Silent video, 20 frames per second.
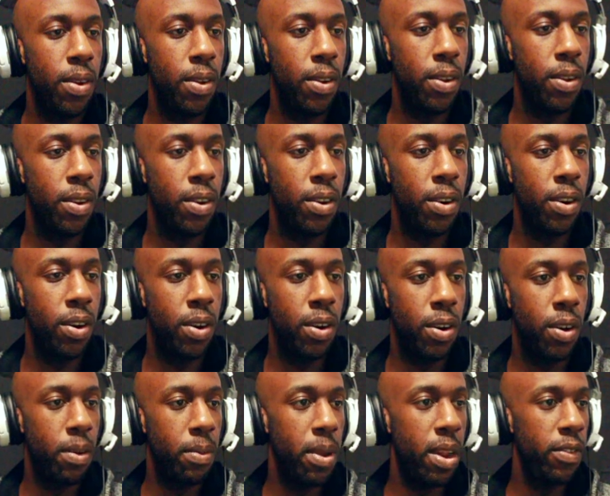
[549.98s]
no, no, no, no,
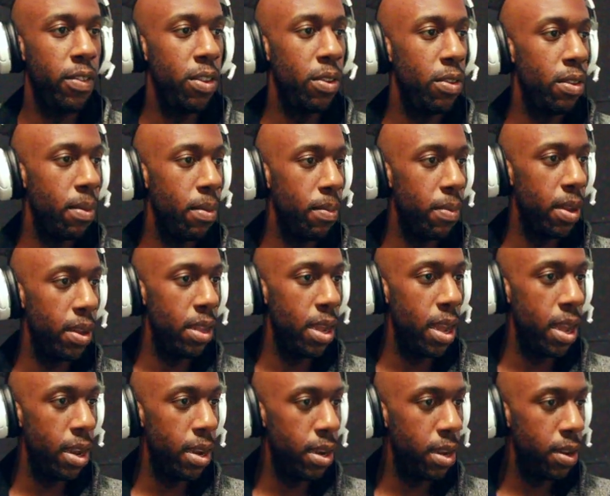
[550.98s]
no, I gotta do something about
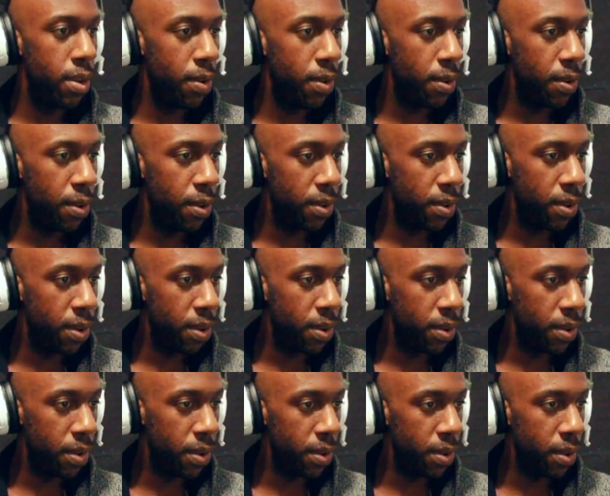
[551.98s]
that. No, no,
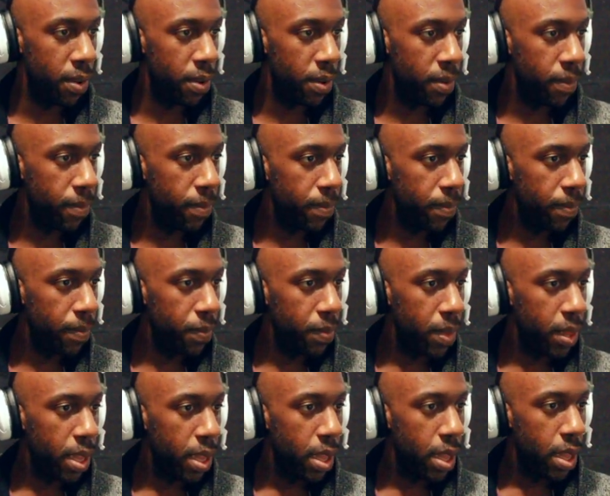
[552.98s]
no, no,
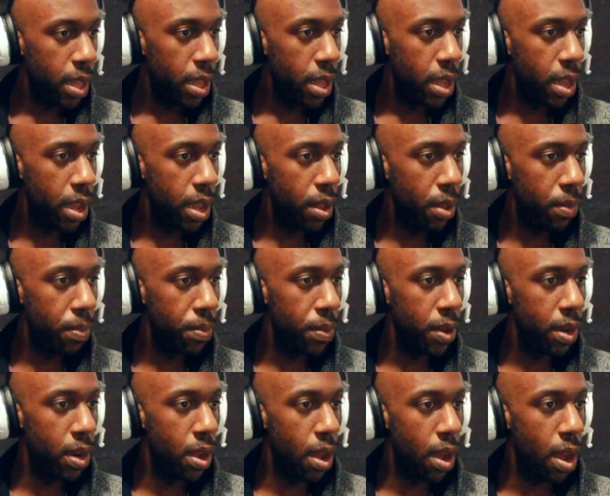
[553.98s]
no. Help
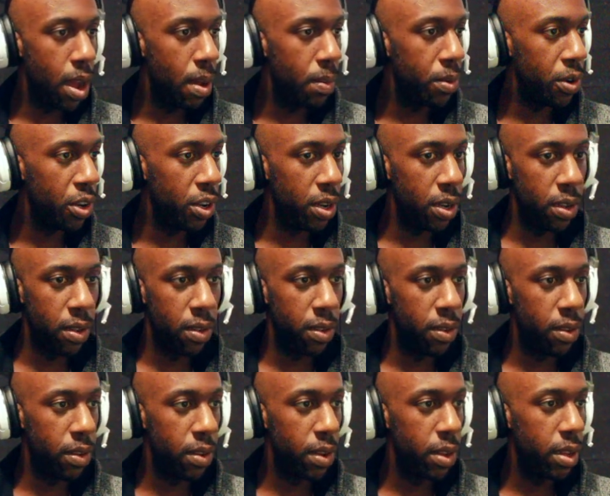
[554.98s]
and
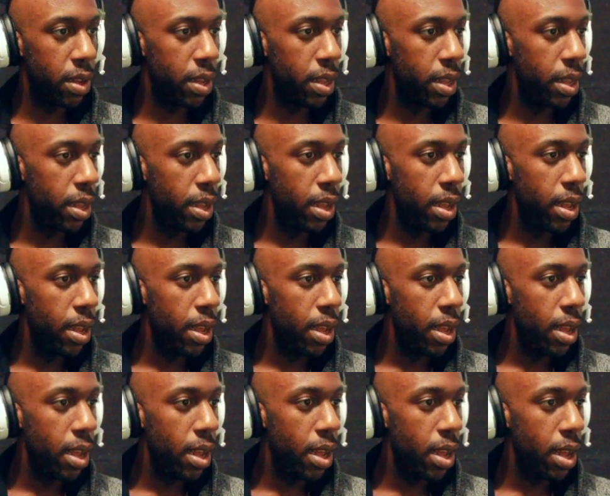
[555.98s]
options.
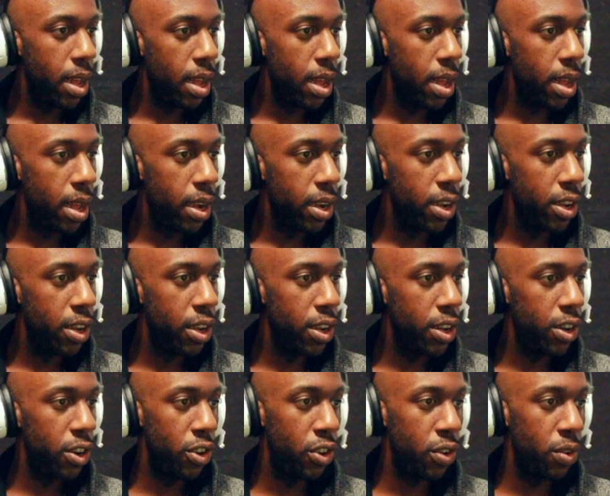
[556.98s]
Uh,
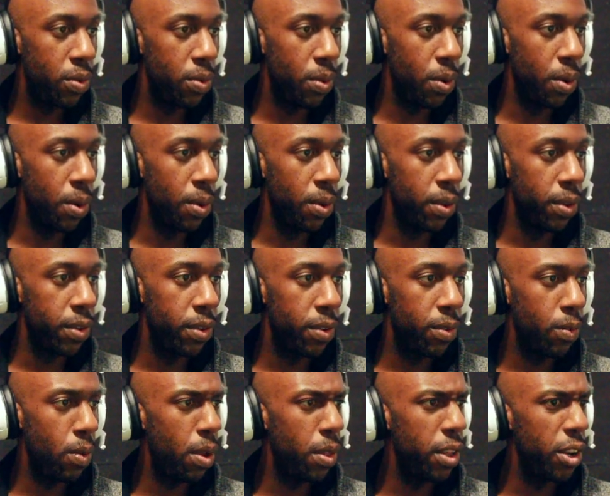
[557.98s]
controls.
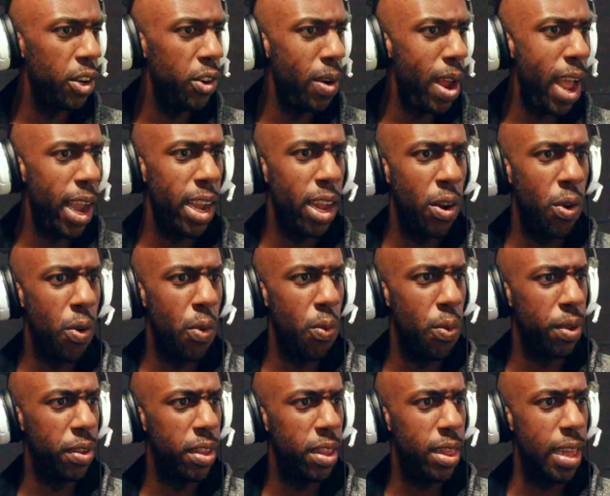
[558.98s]
Whoa, the dragon, who
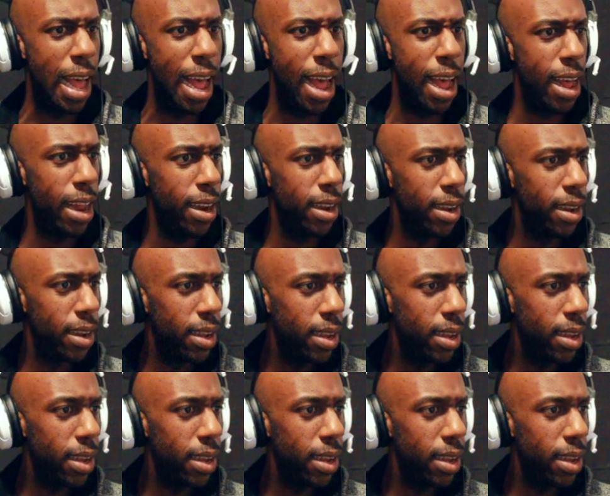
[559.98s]
was that?